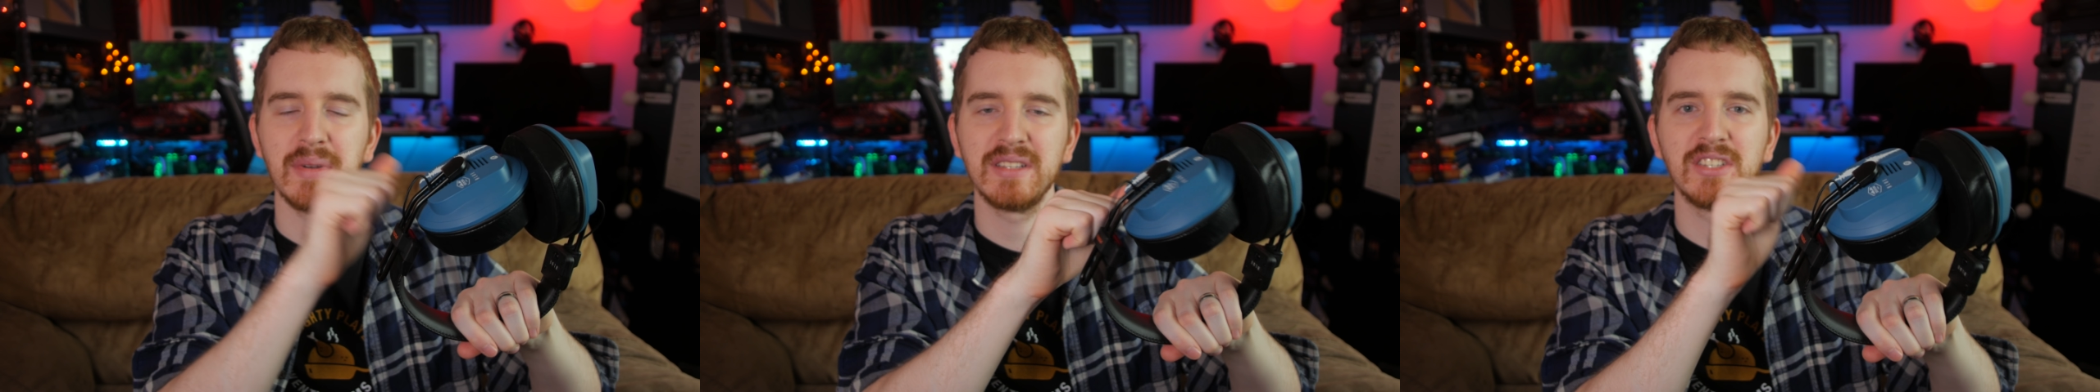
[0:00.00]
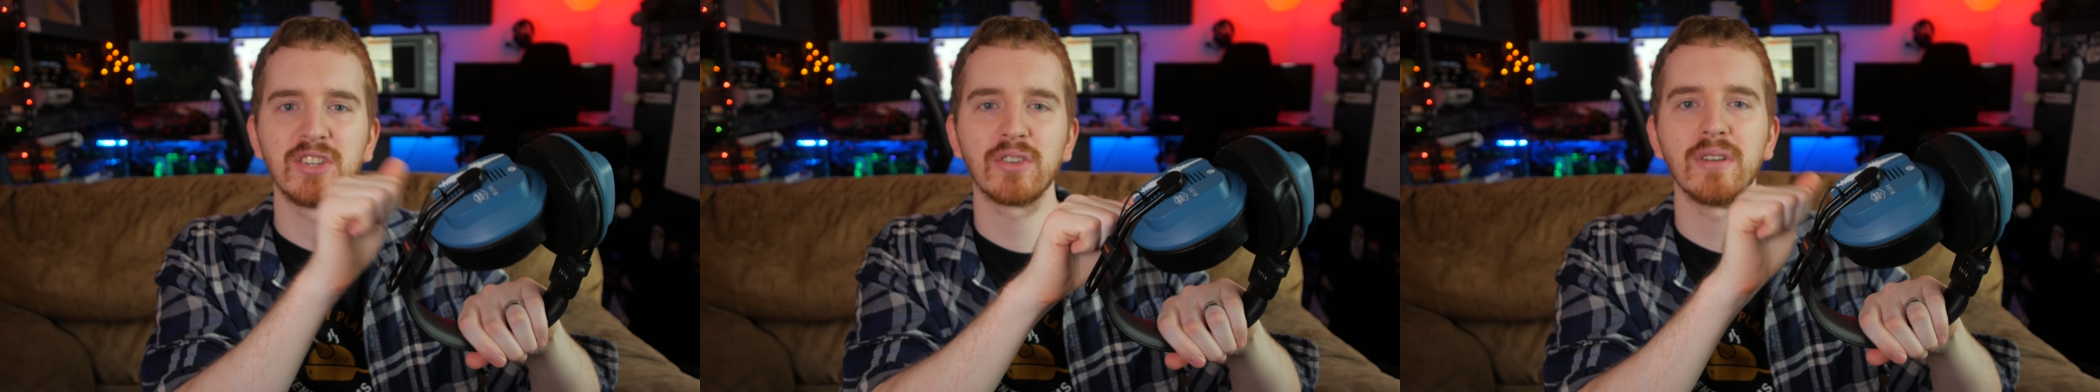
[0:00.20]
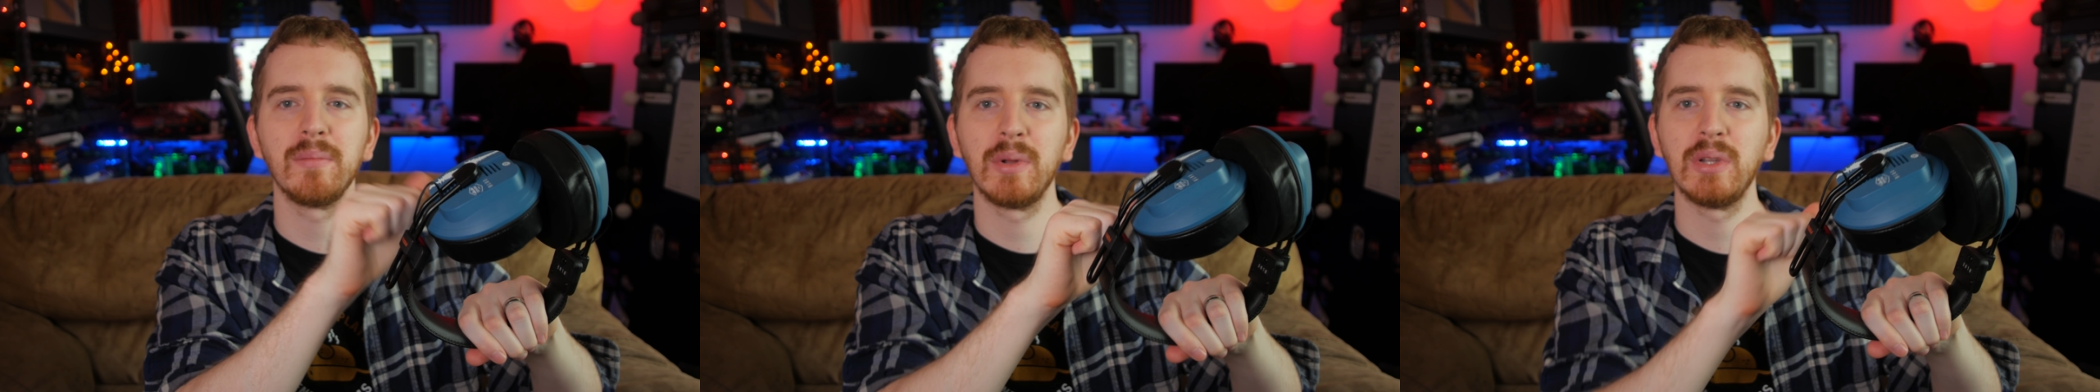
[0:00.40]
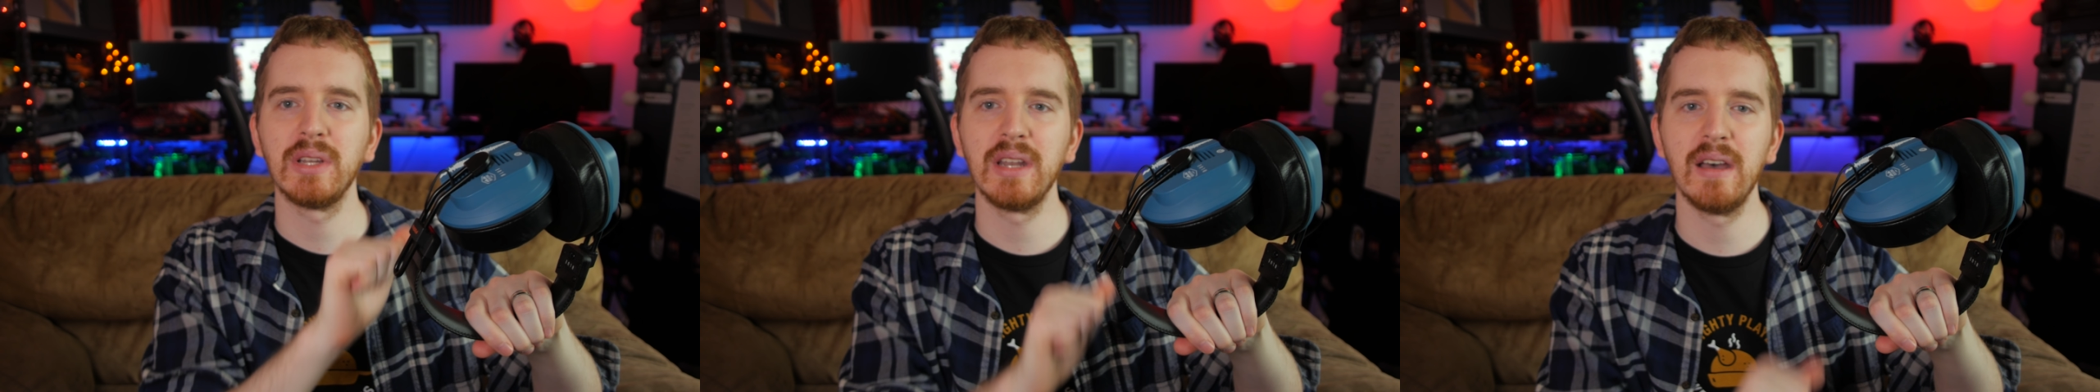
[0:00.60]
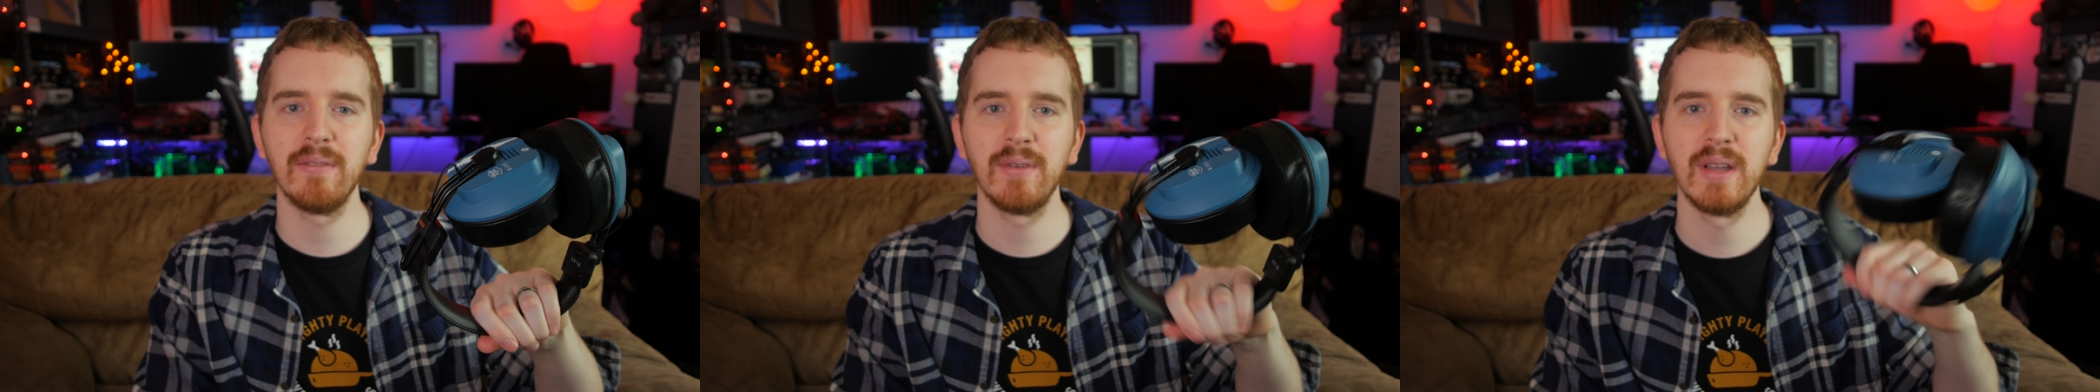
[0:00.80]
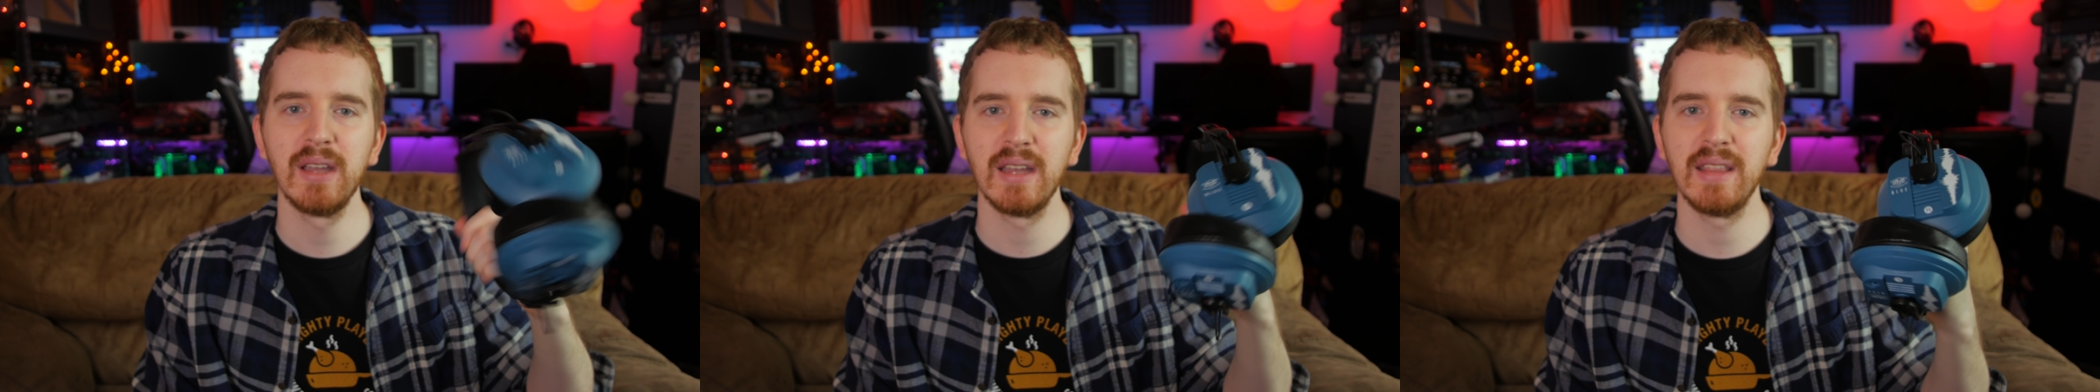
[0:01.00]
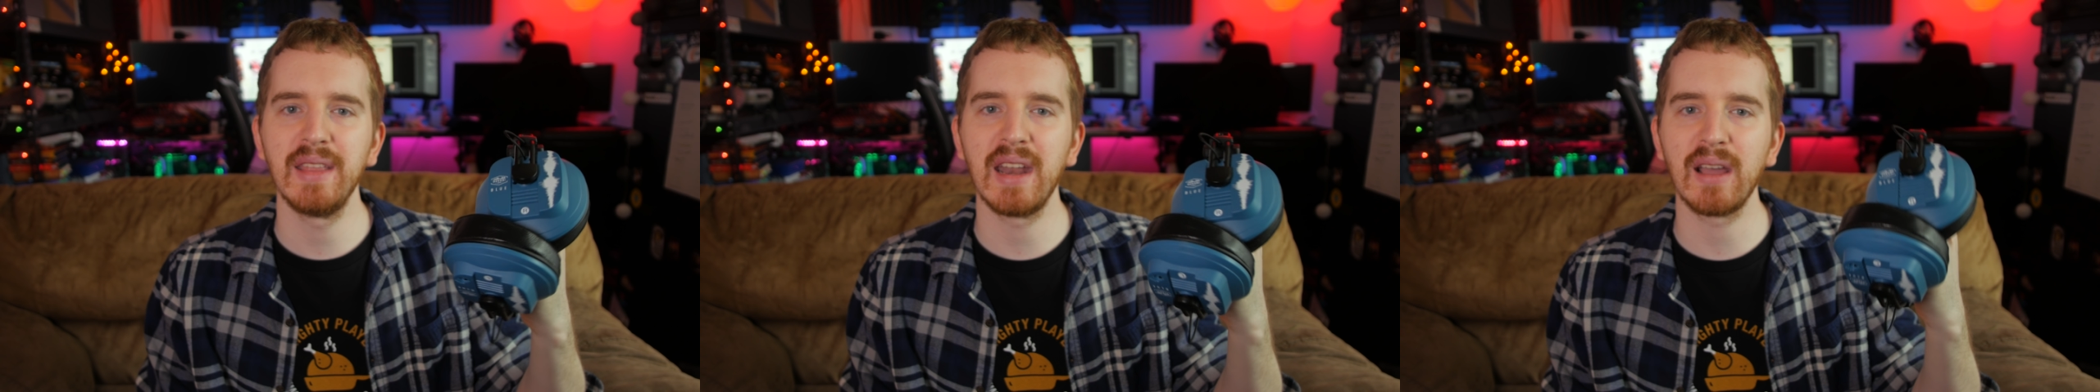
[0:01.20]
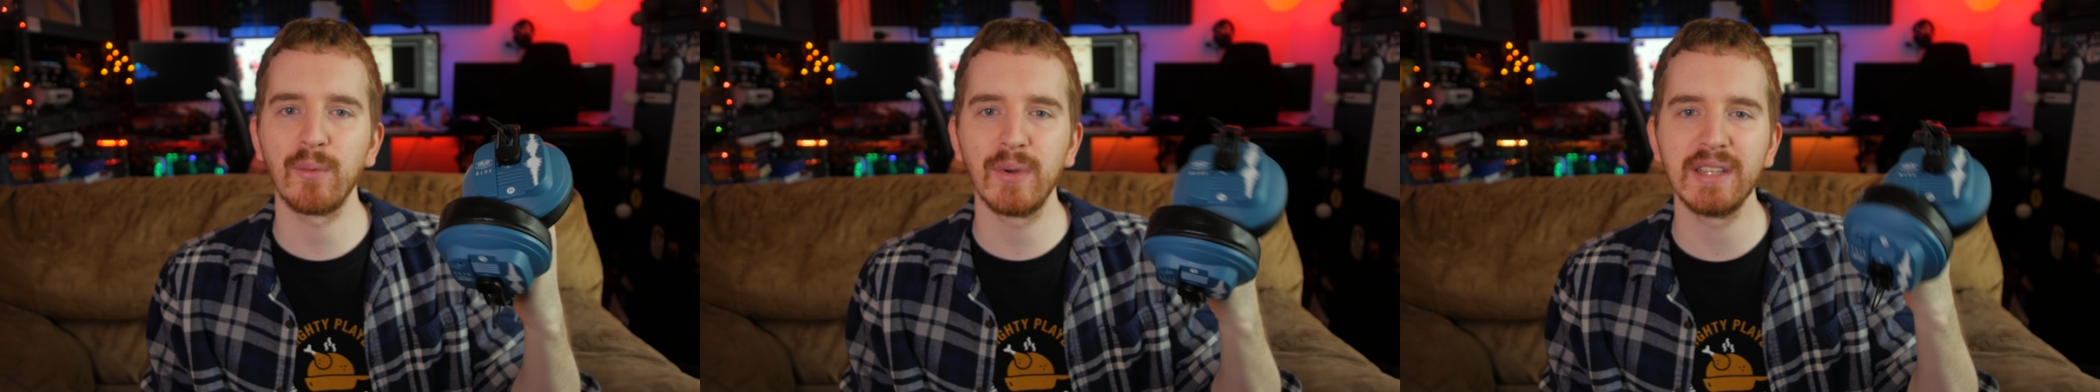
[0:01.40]
but durable enough
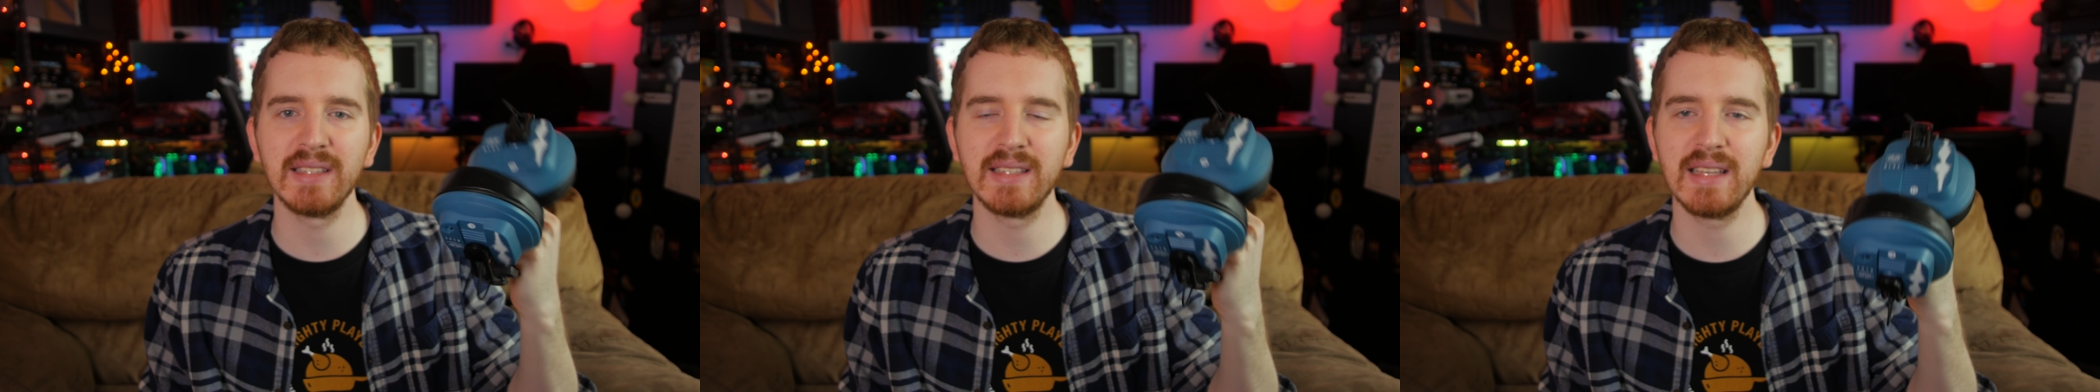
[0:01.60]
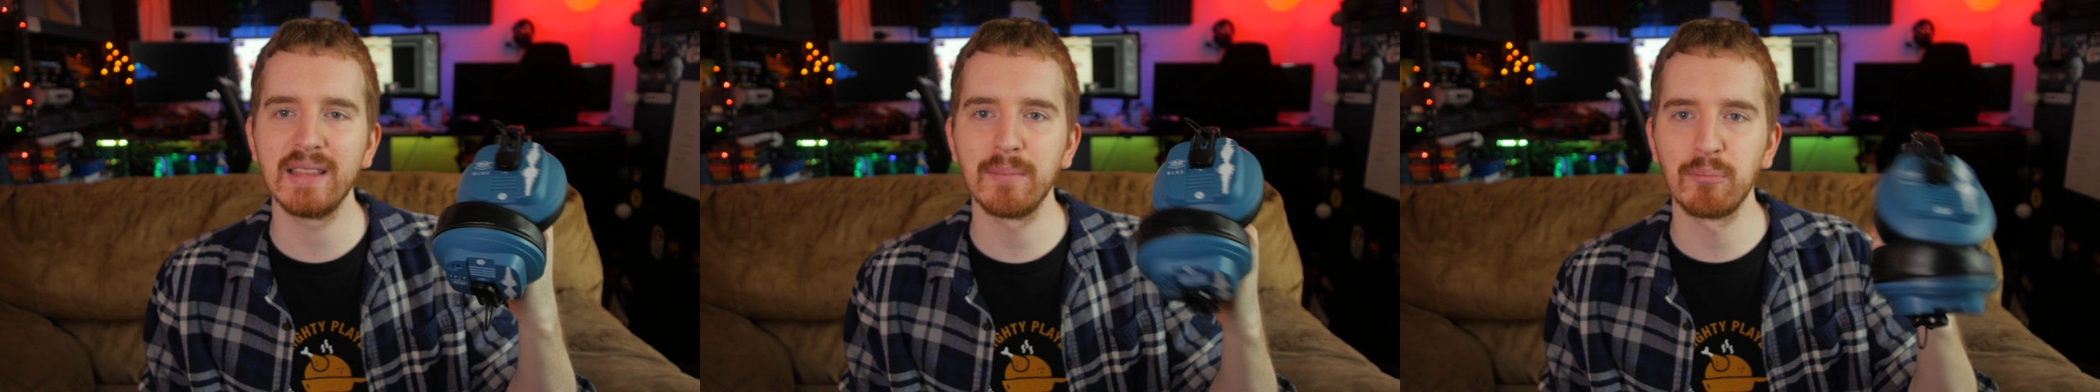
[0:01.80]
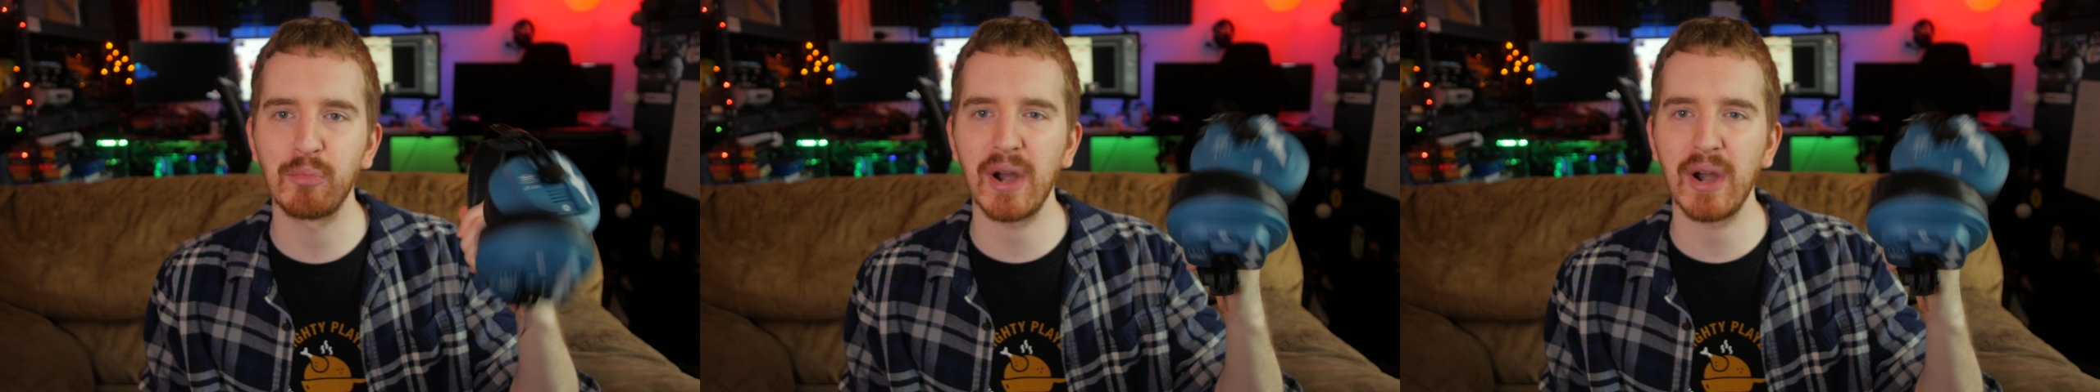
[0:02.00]
that I wouldn't see them